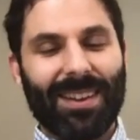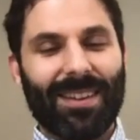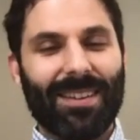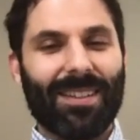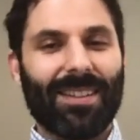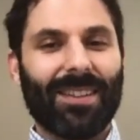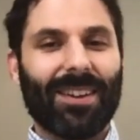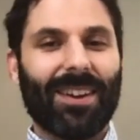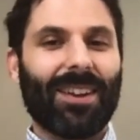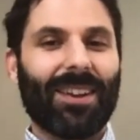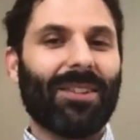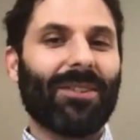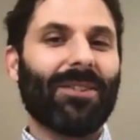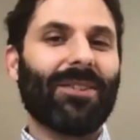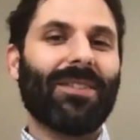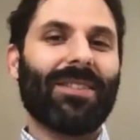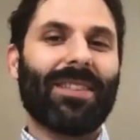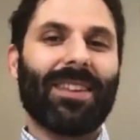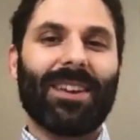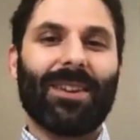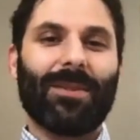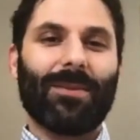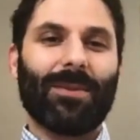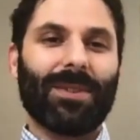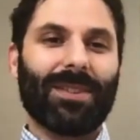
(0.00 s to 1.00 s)
I learned
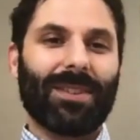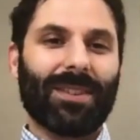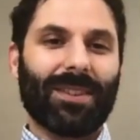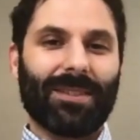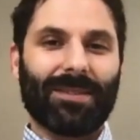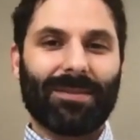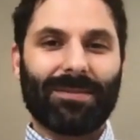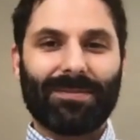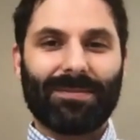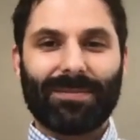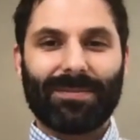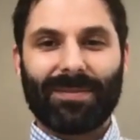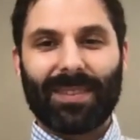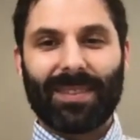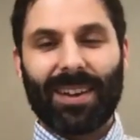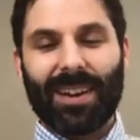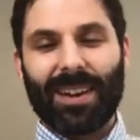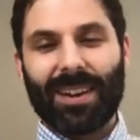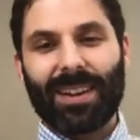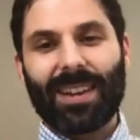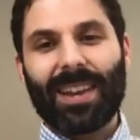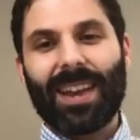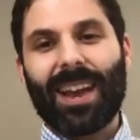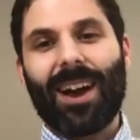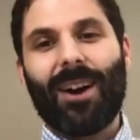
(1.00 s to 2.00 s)
that it was a
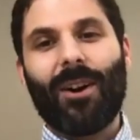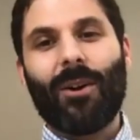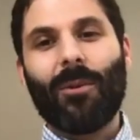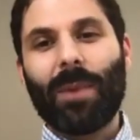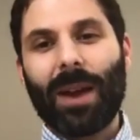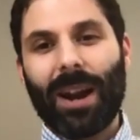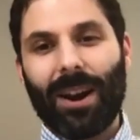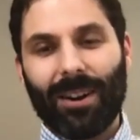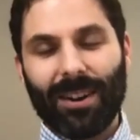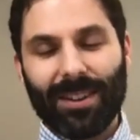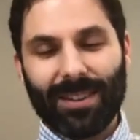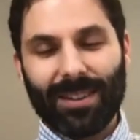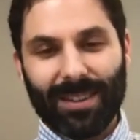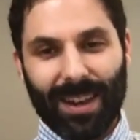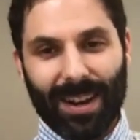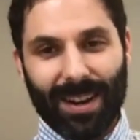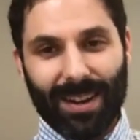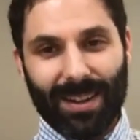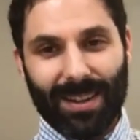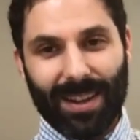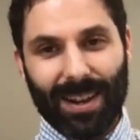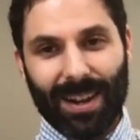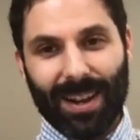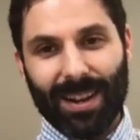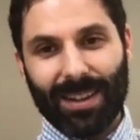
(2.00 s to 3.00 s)
cow parasite
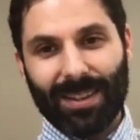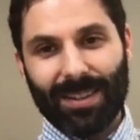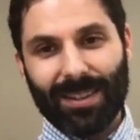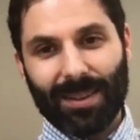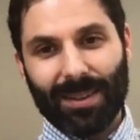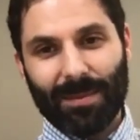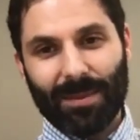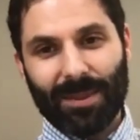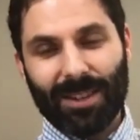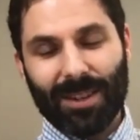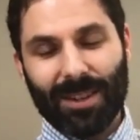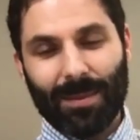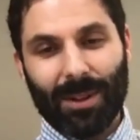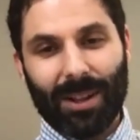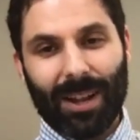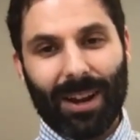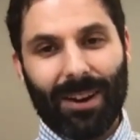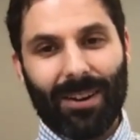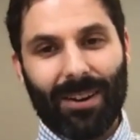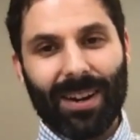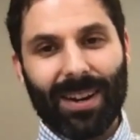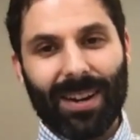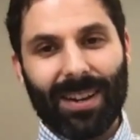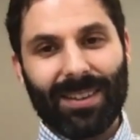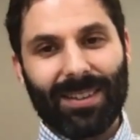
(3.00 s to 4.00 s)
that had some
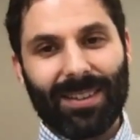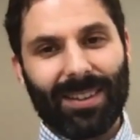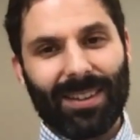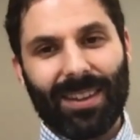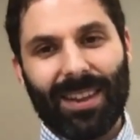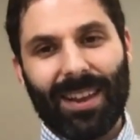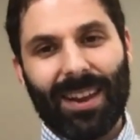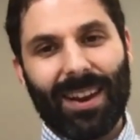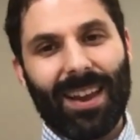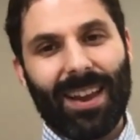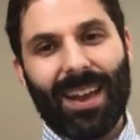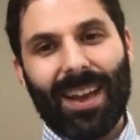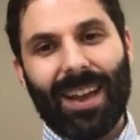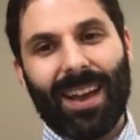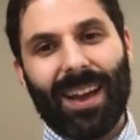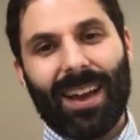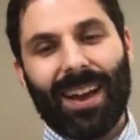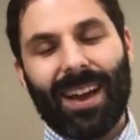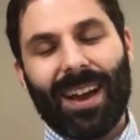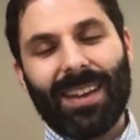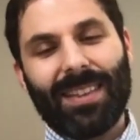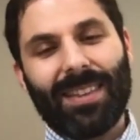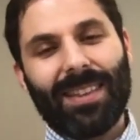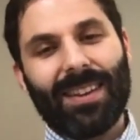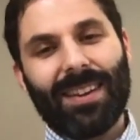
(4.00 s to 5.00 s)
similarities. And then
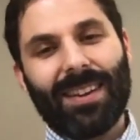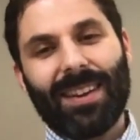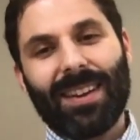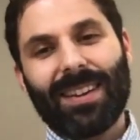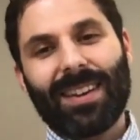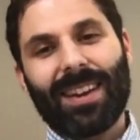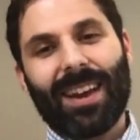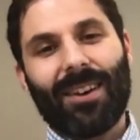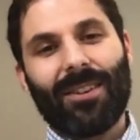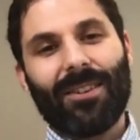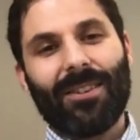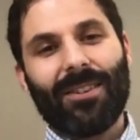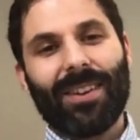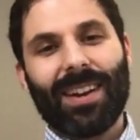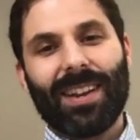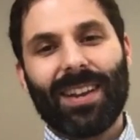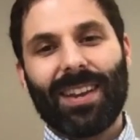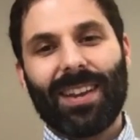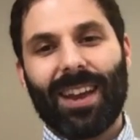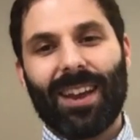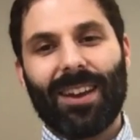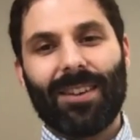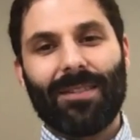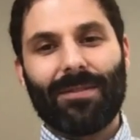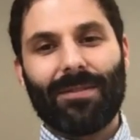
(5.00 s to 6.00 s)
I didn't encounter it
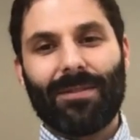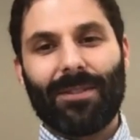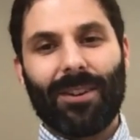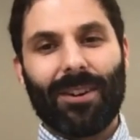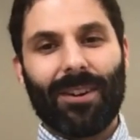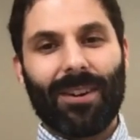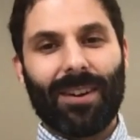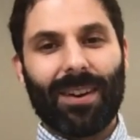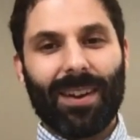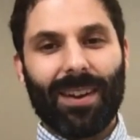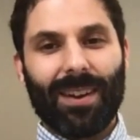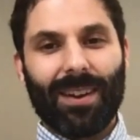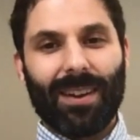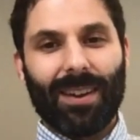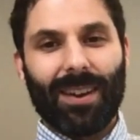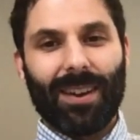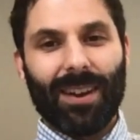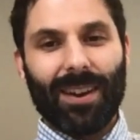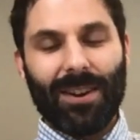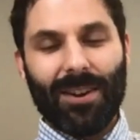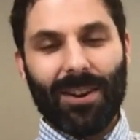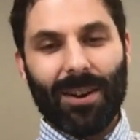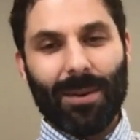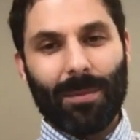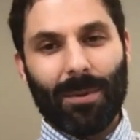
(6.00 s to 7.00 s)
again for a
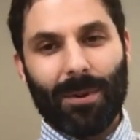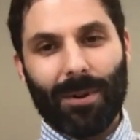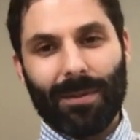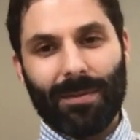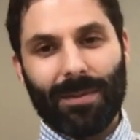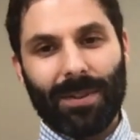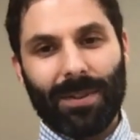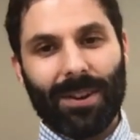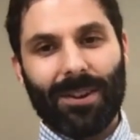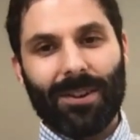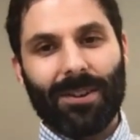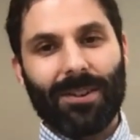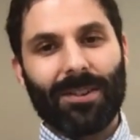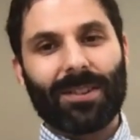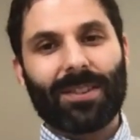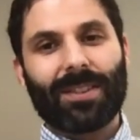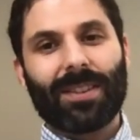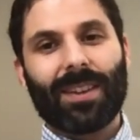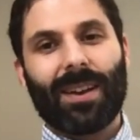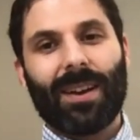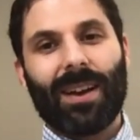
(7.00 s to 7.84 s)
number of years.